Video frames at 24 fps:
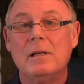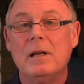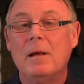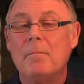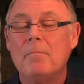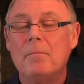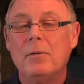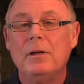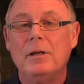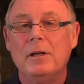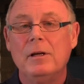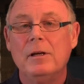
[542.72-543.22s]

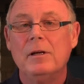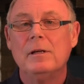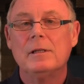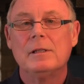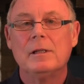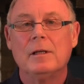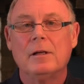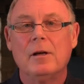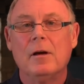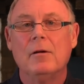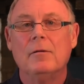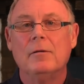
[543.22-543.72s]
number of
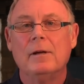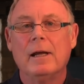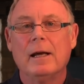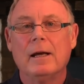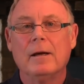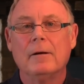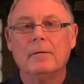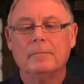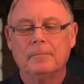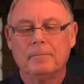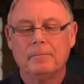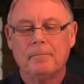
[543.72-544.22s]
years ago
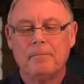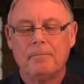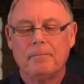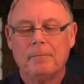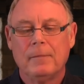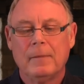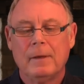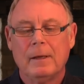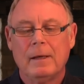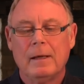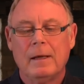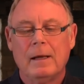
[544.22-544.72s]
now.
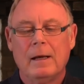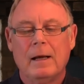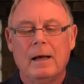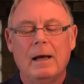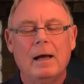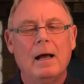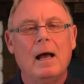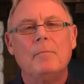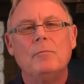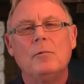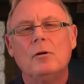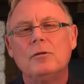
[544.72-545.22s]

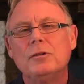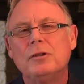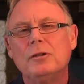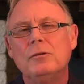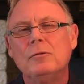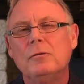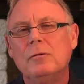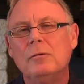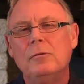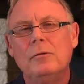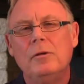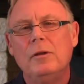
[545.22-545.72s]
I'm not
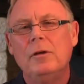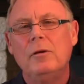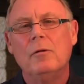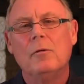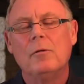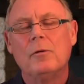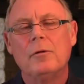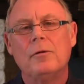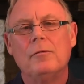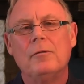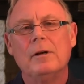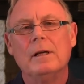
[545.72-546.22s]
sure who the
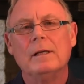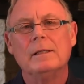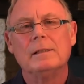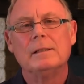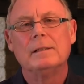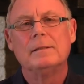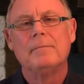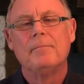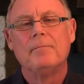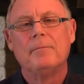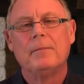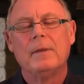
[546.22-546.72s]
author
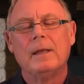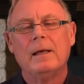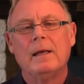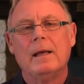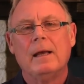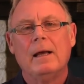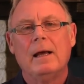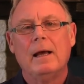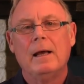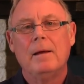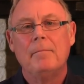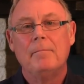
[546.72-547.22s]
is.
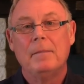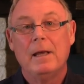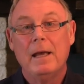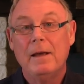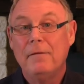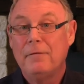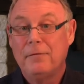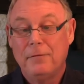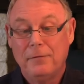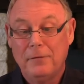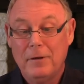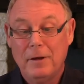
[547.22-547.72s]

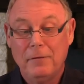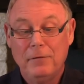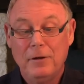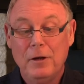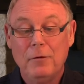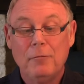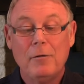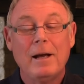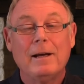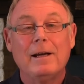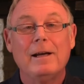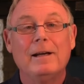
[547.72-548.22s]
If
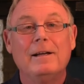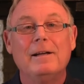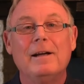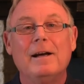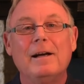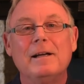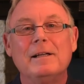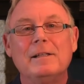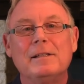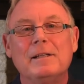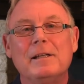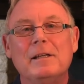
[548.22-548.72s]
you
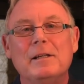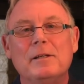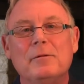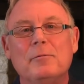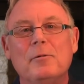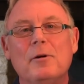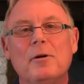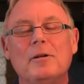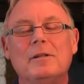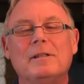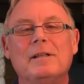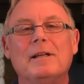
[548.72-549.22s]
recognize these
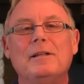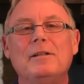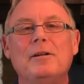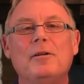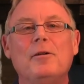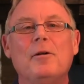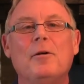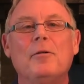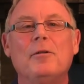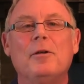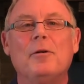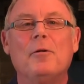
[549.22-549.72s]
words and you
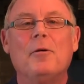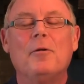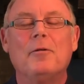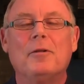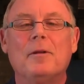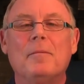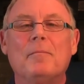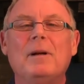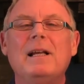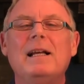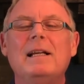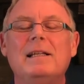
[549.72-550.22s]
know the
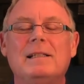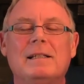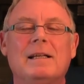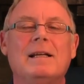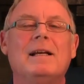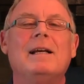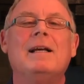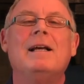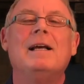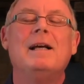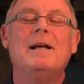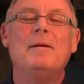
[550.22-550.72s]
author, please
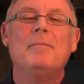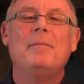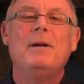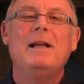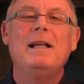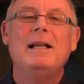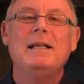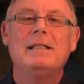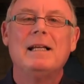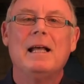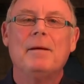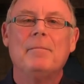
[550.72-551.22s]

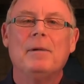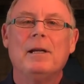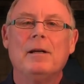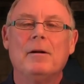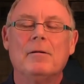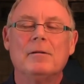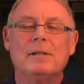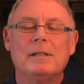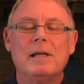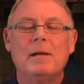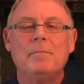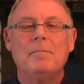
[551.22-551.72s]
let me
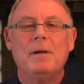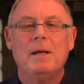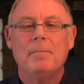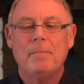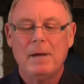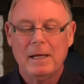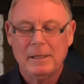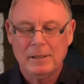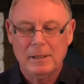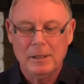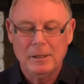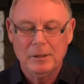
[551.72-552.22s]
know. Send me a
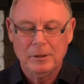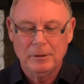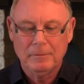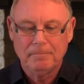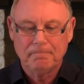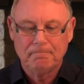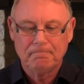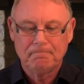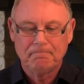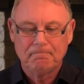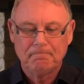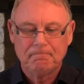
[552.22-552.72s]
message.
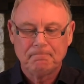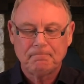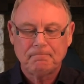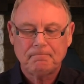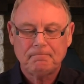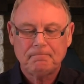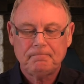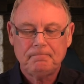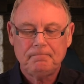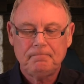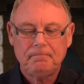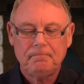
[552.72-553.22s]

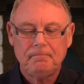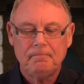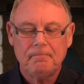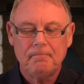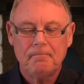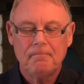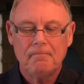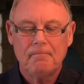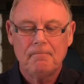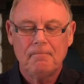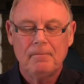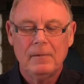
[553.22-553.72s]

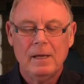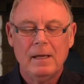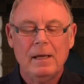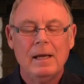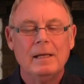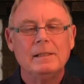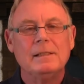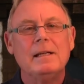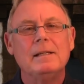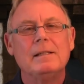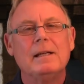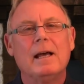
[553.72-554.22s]

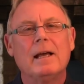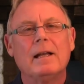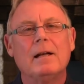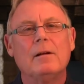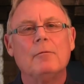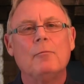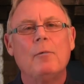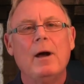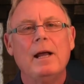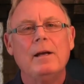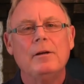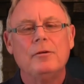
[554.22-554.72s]
It's
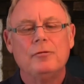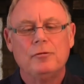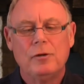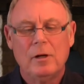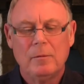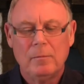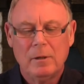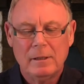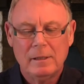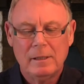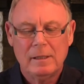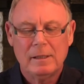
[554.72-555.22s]
entitled "When
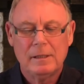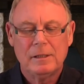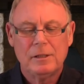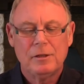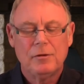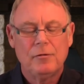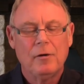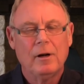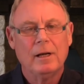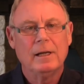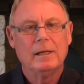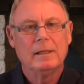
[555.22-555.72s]
Trouble
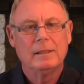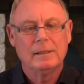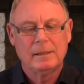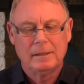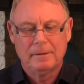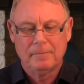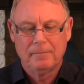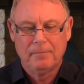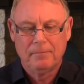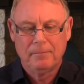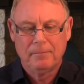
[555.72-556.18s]
Strikes."